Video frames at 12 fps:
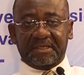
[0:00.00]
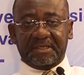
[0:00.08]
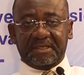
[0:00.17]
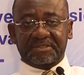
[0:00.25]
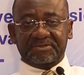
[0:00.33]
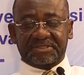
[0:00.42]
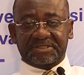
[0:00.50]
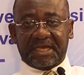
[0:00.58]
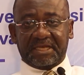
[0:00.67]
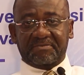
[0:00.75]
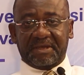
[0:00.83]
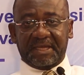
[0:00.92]
to
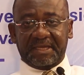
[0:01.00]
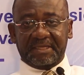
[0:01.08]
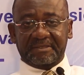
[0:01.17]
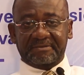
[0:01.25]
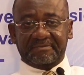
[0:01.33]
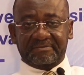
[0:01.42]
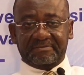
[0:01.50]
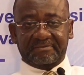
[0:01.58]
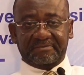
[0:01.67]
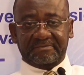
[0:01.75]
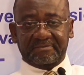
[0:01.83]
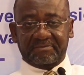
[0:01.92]
start my
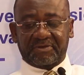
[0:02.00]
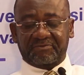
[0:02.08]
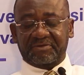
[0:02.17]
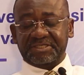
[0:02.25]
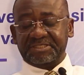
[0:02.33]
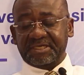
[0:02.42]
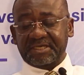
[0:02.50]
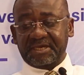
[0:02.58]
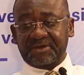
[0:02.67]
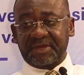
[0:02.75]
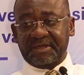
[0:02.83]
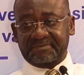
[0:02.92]
professional
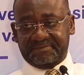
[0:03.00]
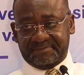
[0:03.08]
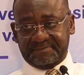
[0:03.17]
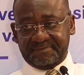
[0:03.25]
career.